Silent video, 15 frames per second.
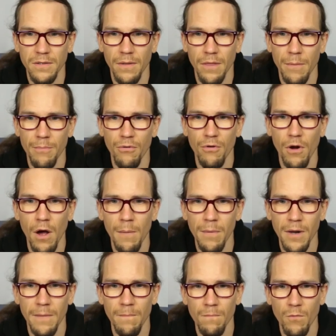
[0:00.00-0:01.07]
the
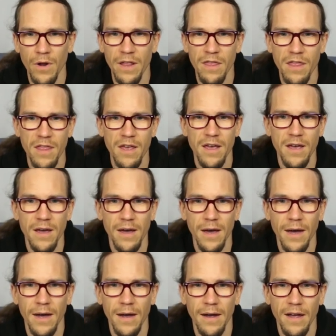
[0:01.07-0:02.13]
problem with
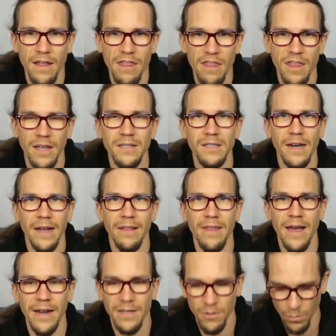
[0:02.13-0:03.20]
things like
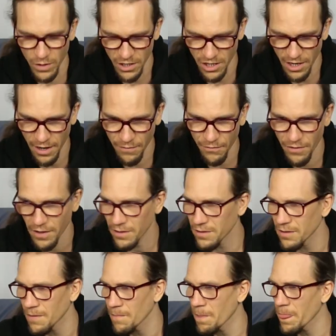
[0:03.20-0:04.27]
that, which have
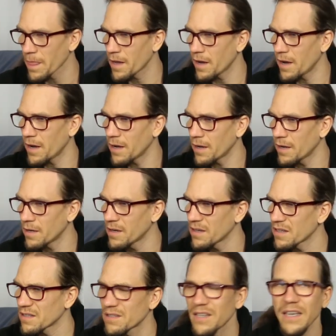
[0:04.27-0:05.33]
this
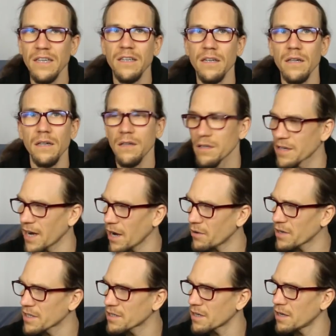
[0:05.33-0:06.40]
signal
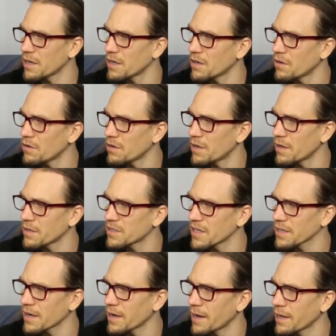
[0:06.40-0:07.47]
character or
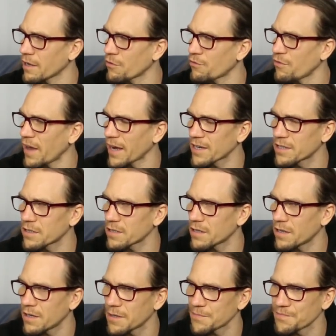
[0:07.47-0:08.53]
signaling effect,
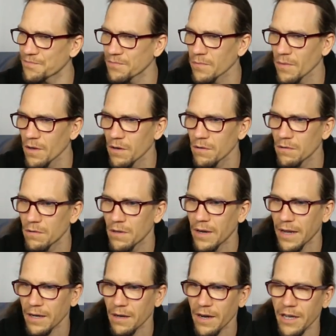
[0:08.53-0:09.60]

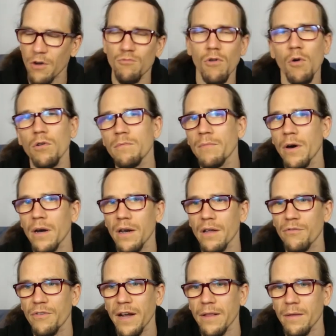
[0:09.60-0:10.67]
like a role model
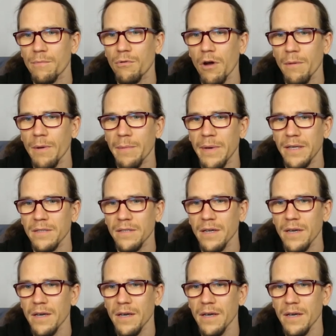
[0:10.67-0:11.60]
effect, the problem is